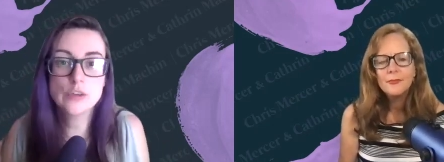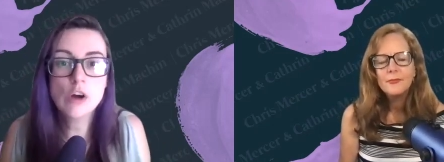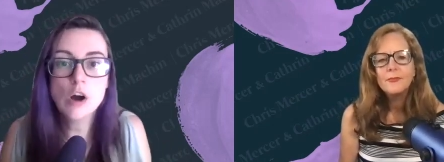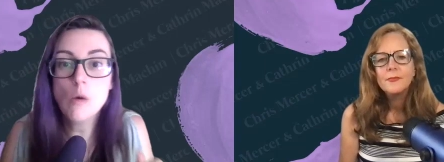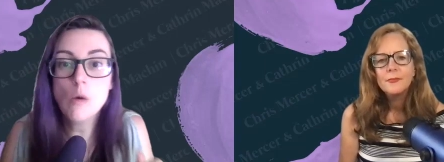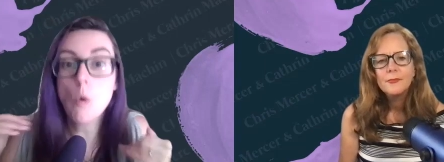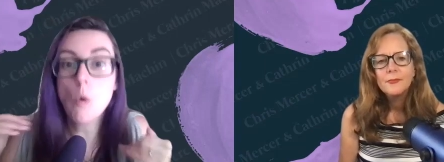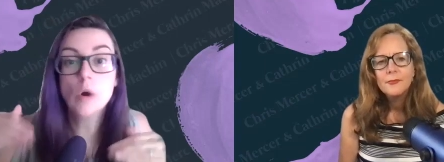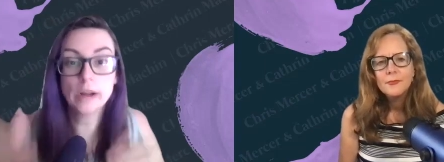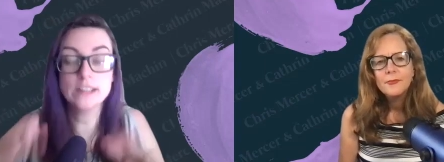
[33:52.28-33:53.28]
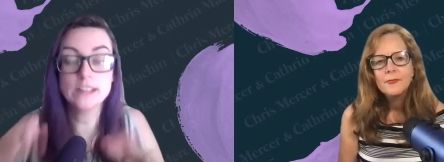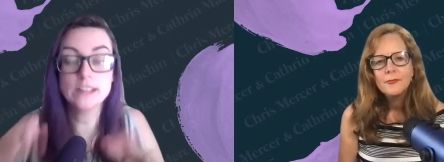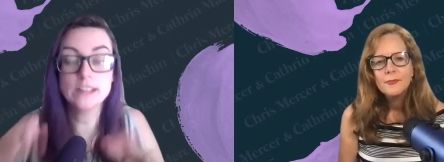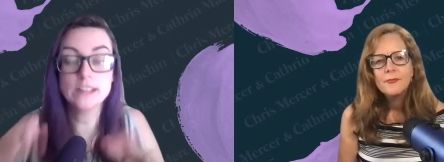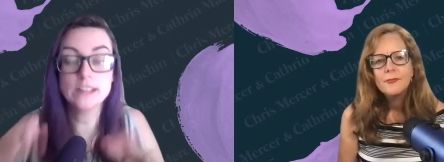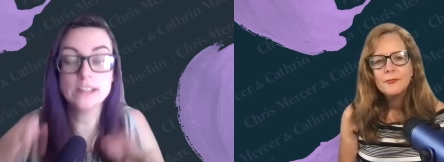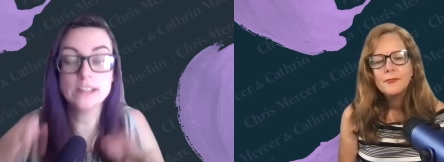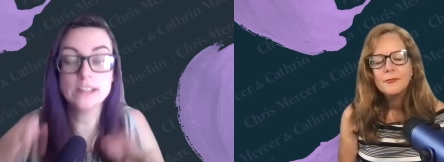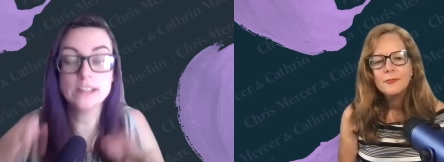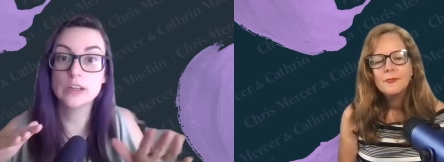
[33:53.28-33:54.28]
Speaker 1: can't walk into a room
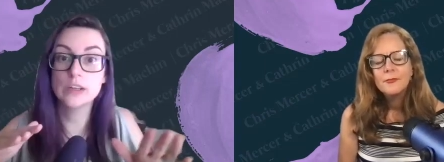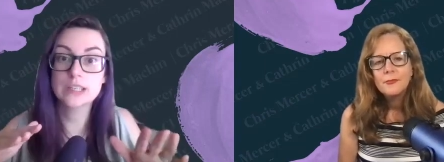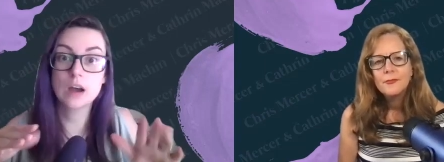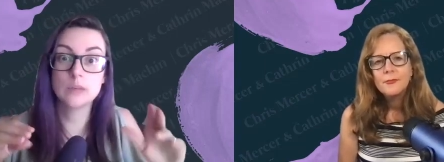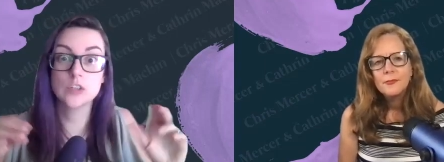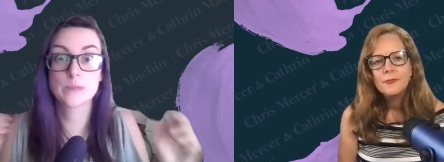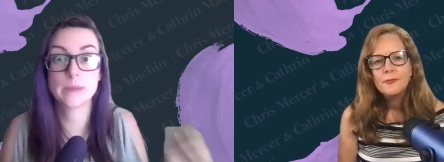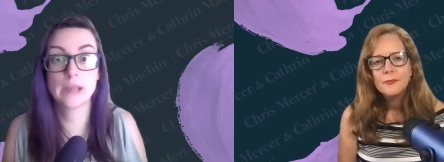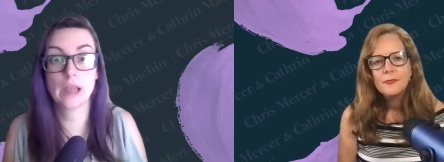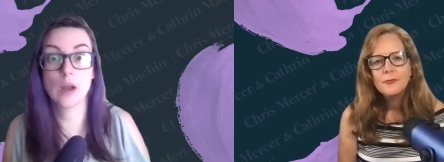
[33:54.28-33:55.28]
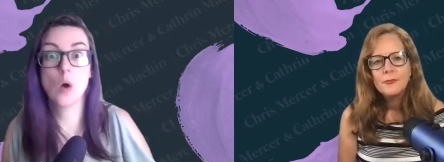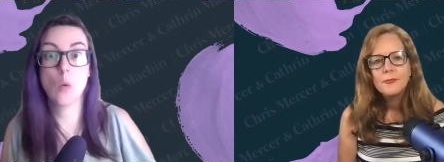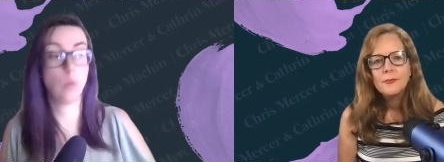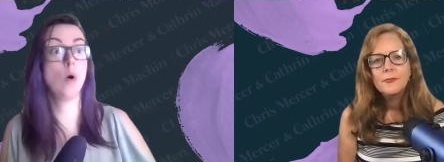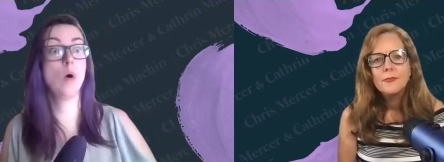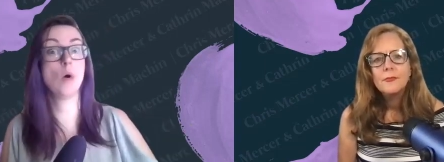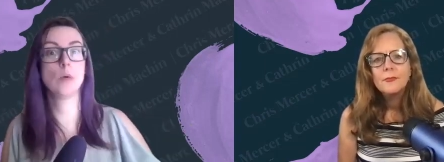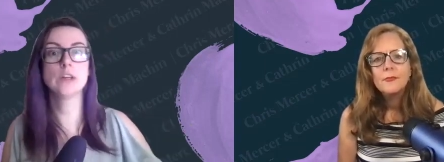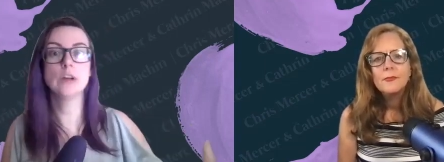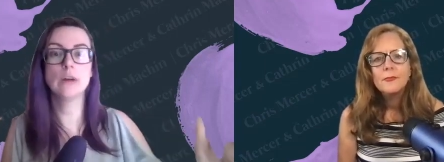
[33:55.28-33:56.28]
for the first time and just be like whoa
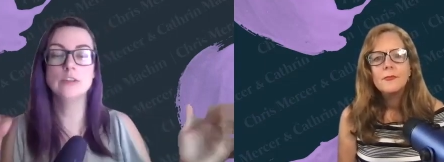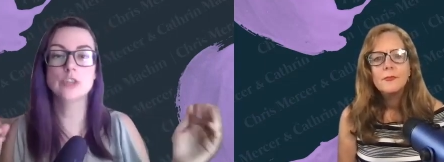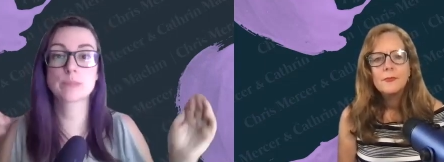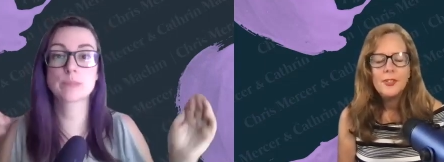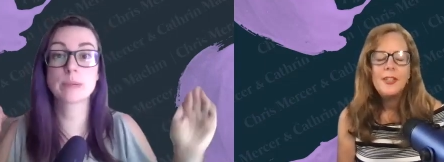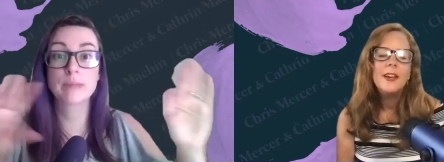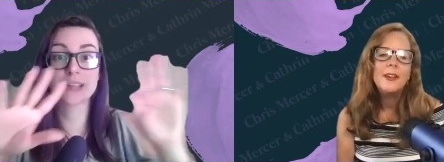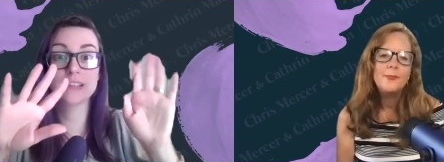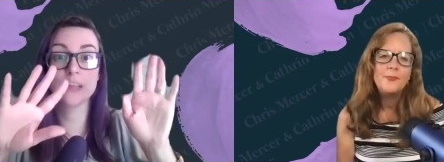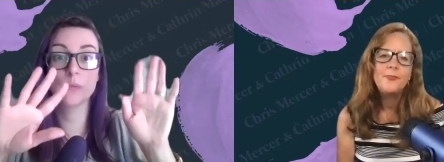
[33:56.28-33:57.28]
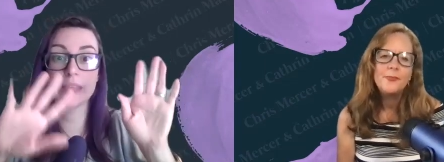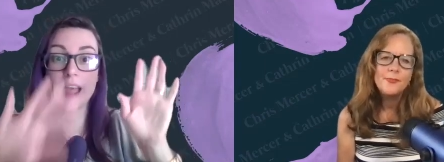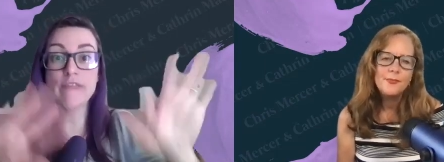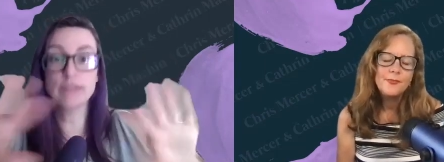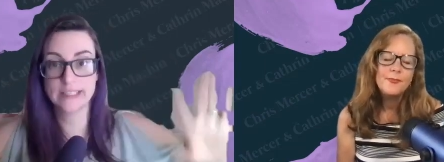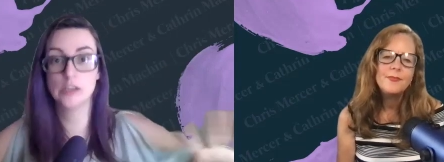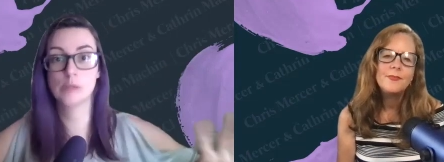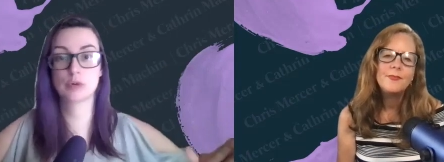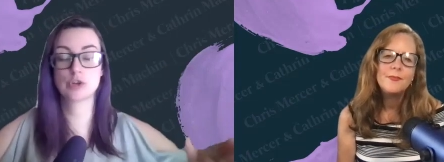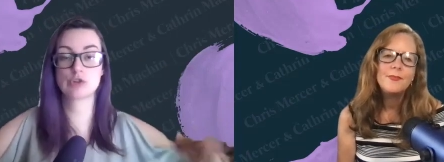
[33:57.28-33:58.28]
you know and just be yeah. presented with every single
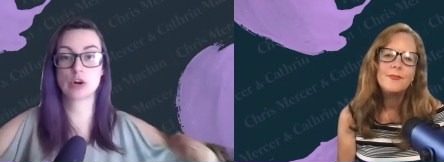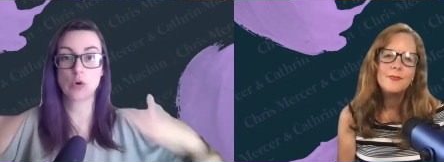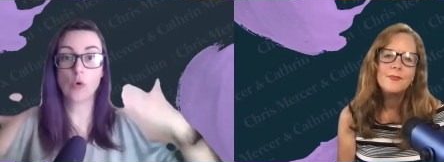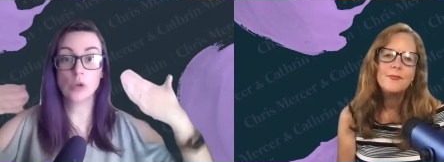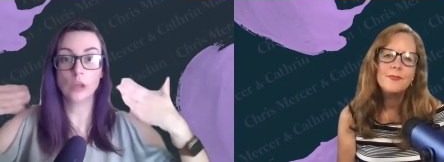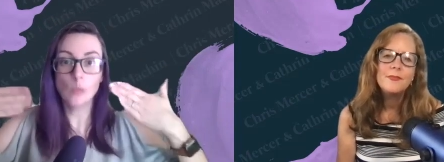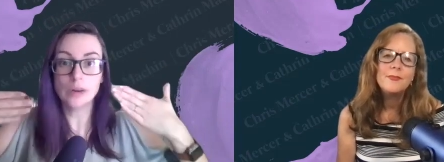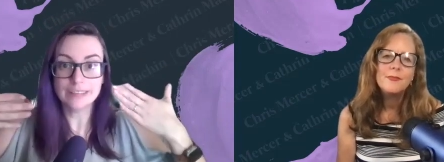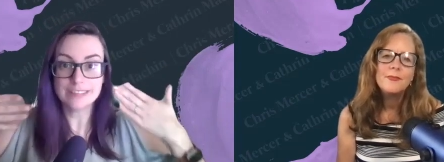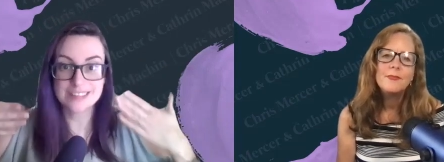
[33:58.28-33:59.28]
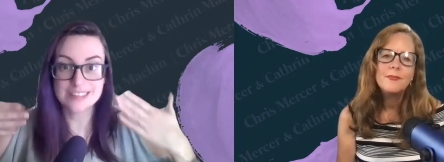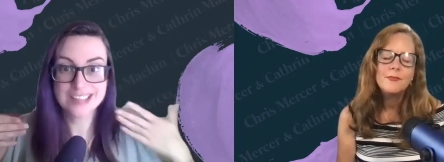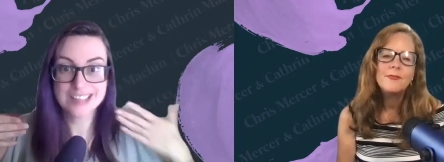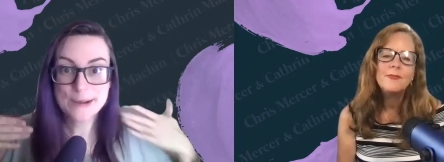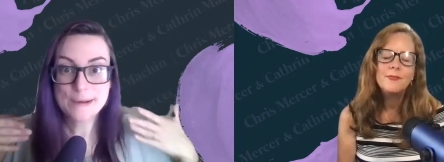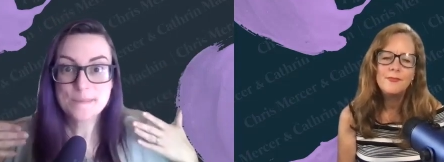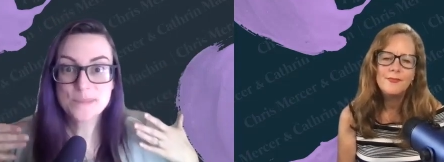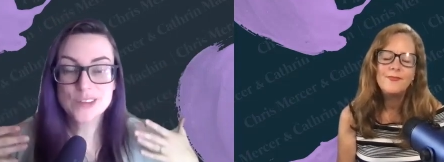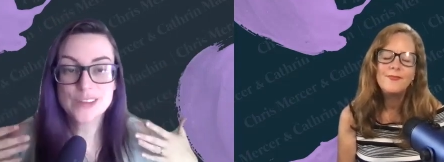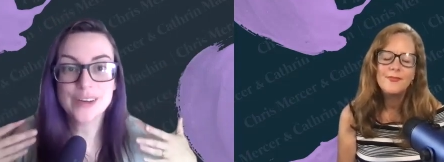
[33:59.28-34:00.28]
brushstroke all at once mm.
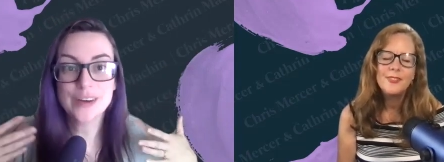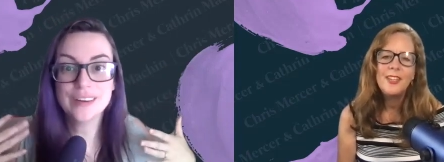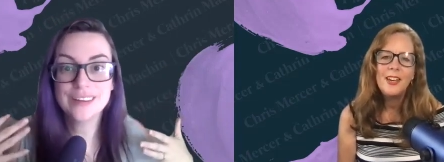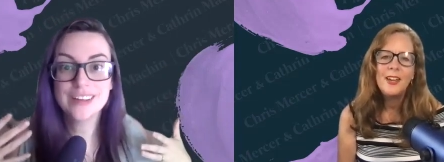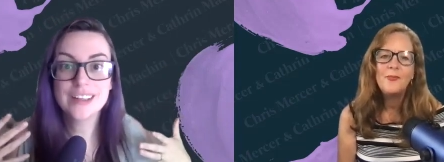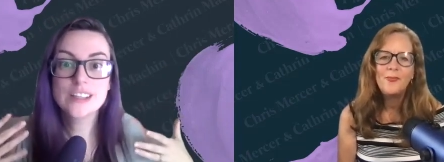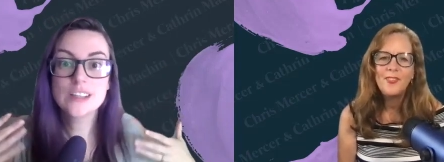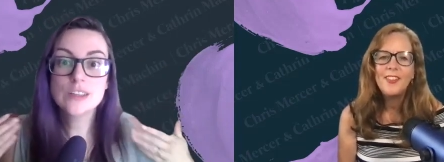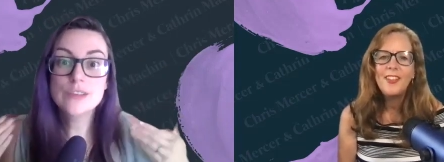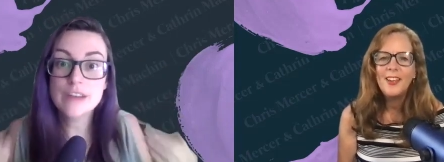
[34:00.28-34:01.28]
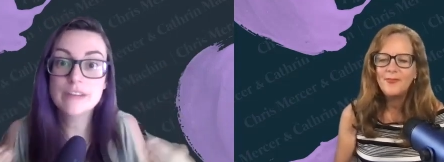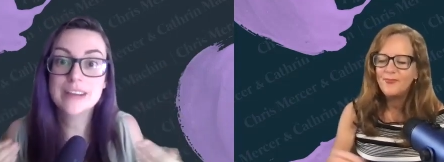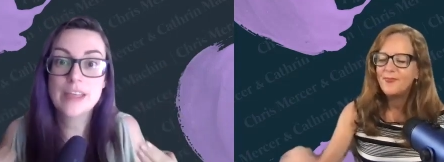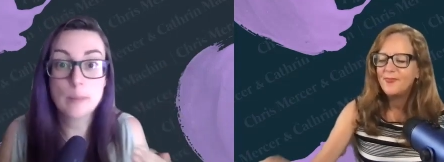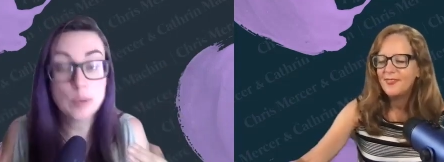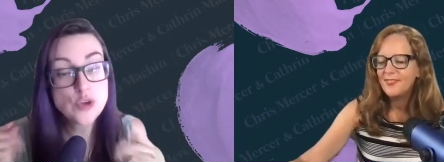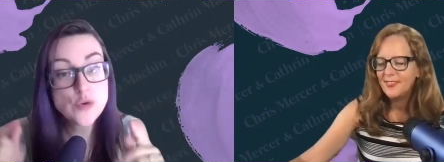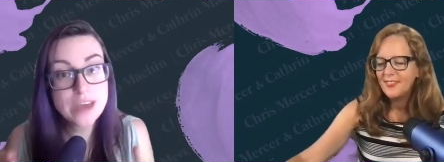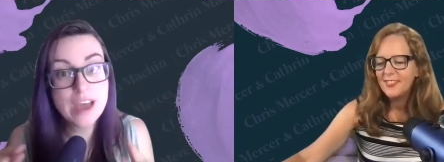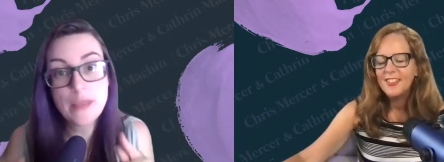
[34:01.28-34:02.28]
you know yeah. you never get that but you
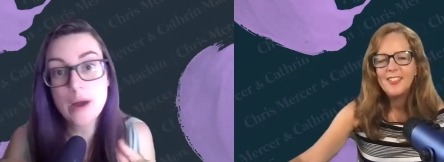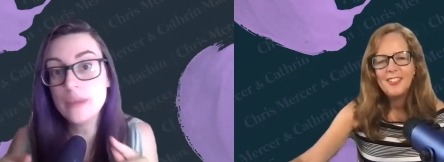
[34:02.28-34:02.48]
get that with